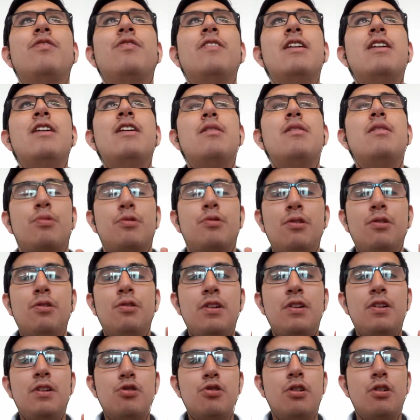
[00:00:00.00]
Peruvian
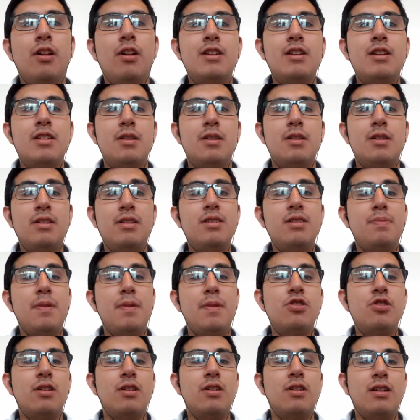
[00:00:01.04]
journalism, and
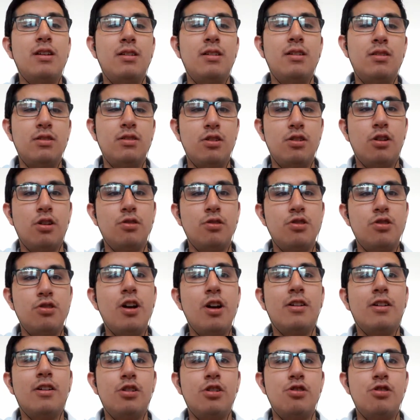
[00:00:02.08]
especially soccer
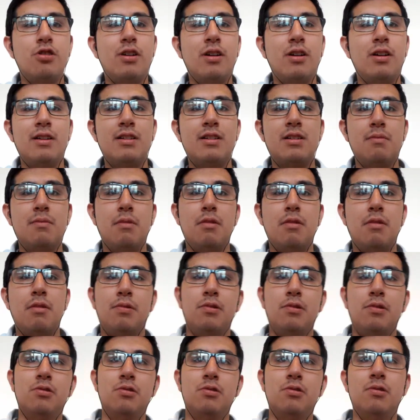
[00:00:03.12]
journalism in
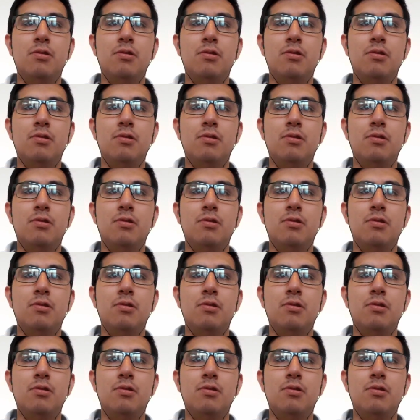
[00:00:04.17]
Peru,